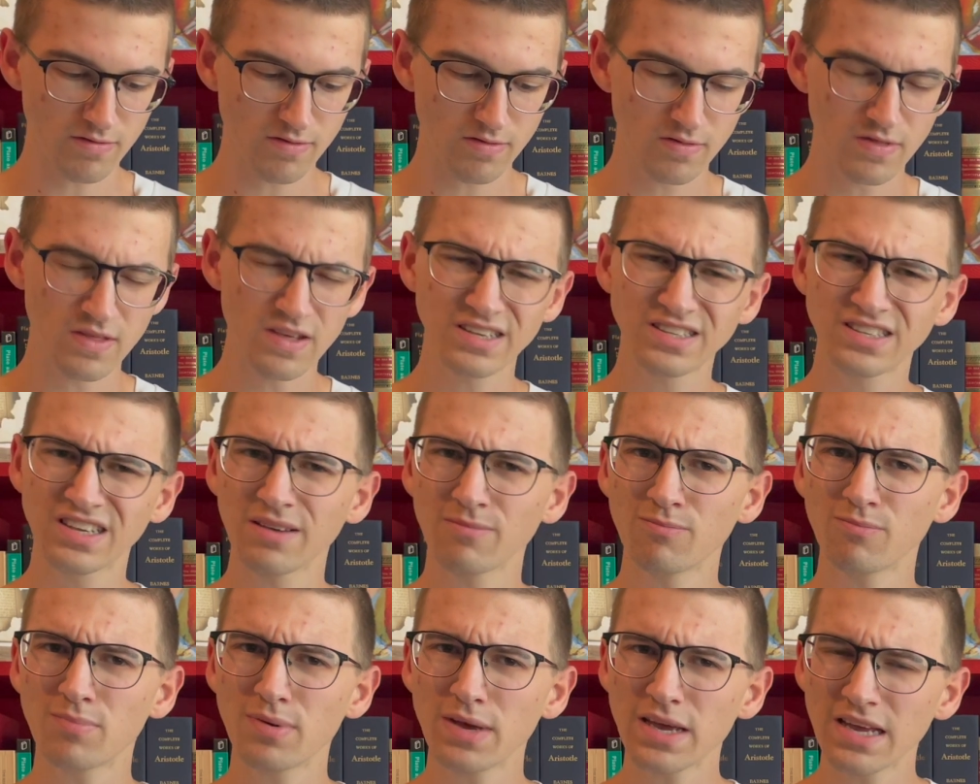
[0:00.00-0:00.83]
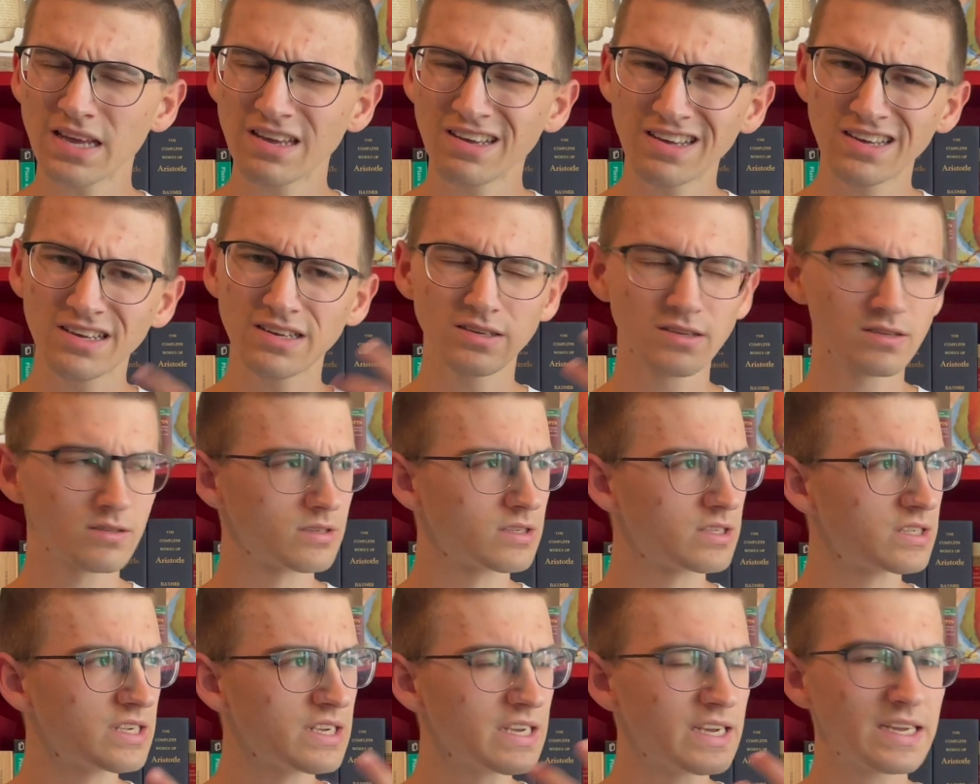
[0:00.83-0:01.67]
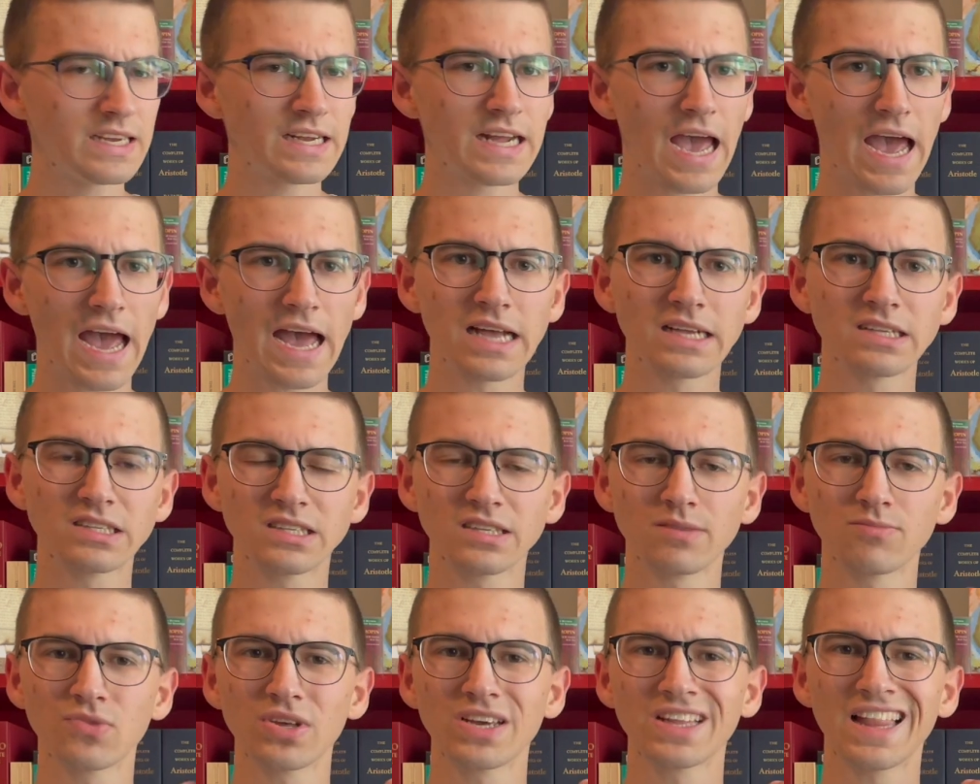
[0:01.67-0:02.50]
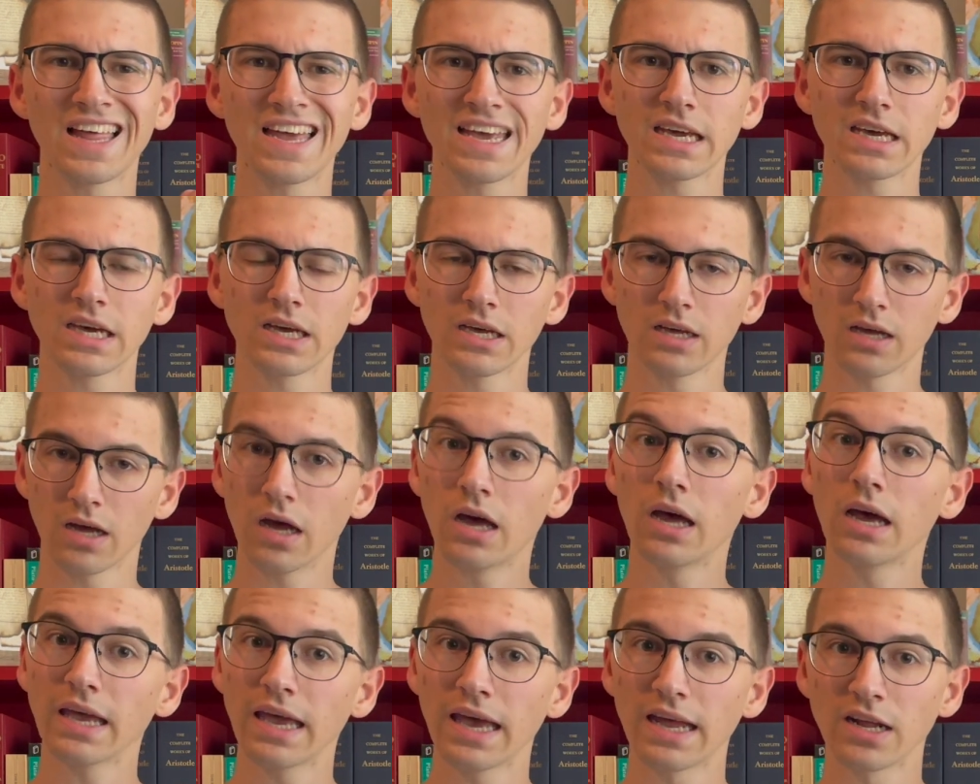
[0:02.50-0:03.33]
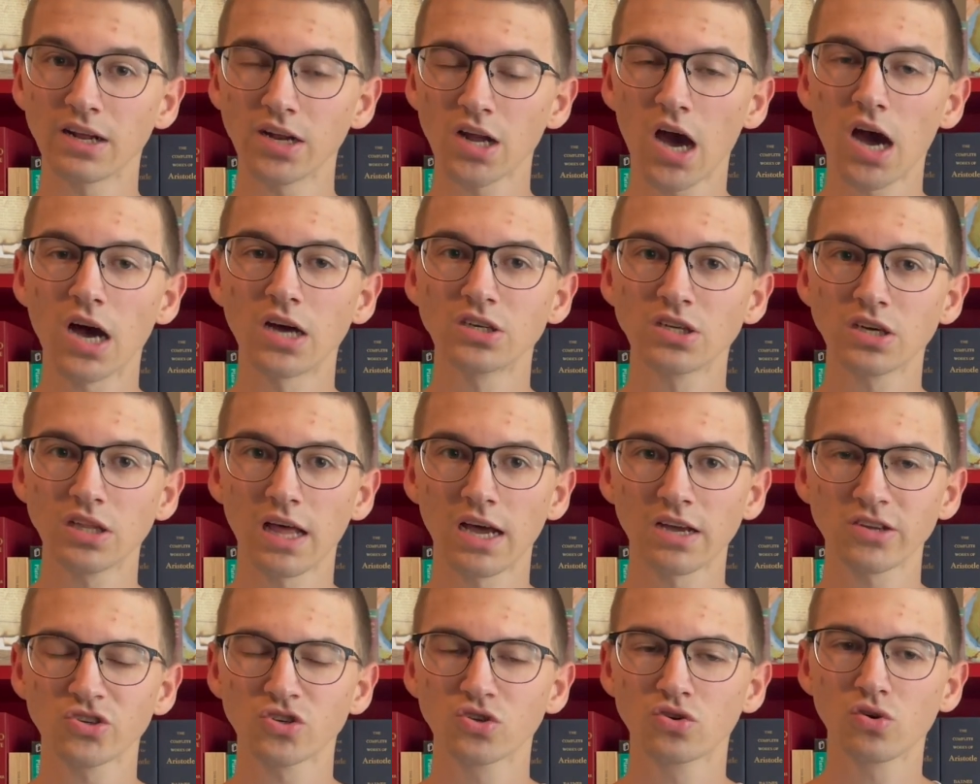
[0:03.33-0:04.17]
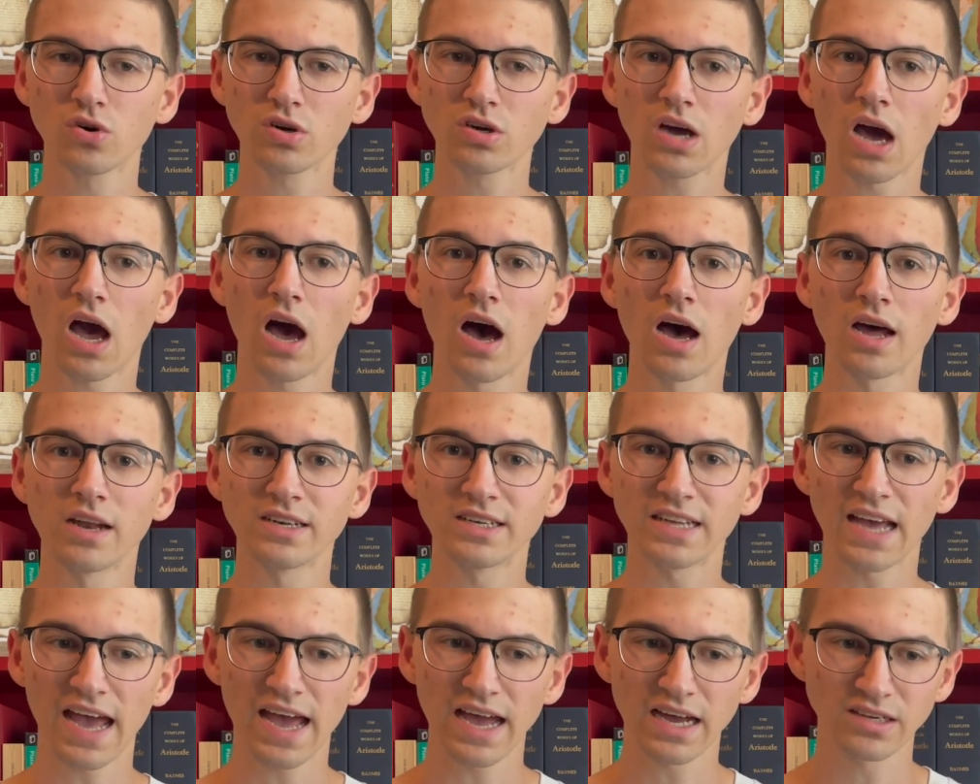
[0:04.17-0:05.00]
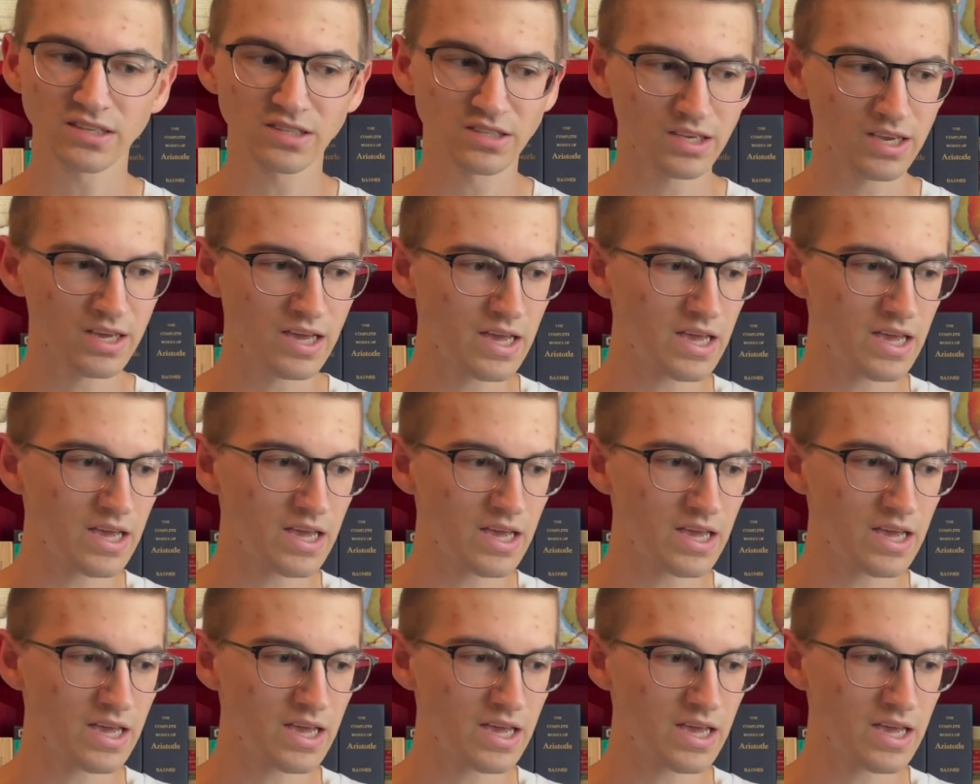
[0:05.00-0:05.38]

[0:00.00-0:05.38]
This can be seen as something like, again, an ontological context.